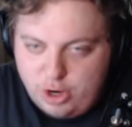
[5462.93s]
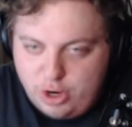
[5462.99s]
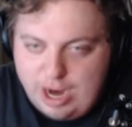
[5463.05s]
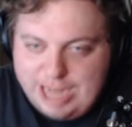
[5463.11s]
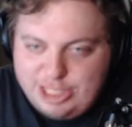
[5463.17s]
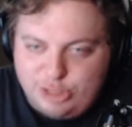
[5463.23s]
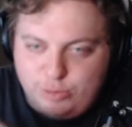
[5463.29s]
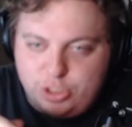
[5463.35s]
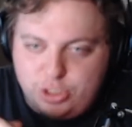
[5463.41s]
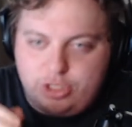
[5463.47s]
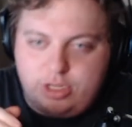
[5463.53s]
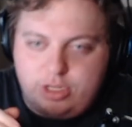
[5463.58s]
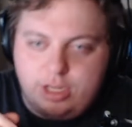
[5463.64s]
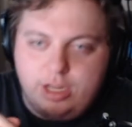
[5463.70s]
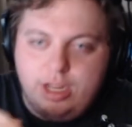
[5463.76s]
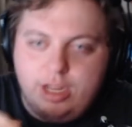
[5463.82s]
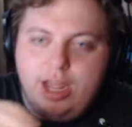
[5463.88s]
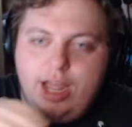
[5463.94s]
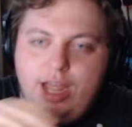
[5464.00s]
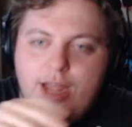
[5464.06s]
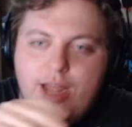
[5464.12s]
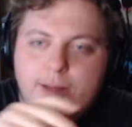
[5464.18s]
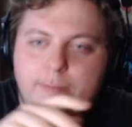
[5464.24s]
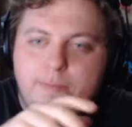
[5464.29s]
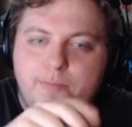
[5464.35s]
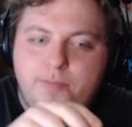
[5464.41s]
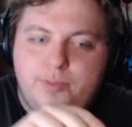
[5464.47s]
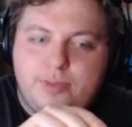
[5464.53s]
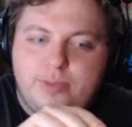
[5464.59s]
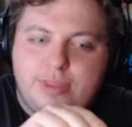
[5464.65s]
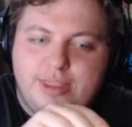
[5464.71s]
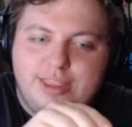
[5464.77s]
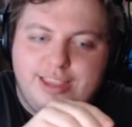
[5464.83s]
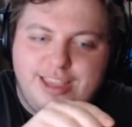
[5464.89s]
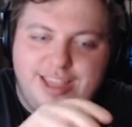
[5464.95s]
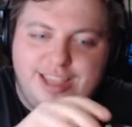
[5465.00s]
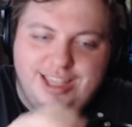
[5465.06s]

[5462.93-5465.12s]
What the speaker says: What do we got next? We got the poll results.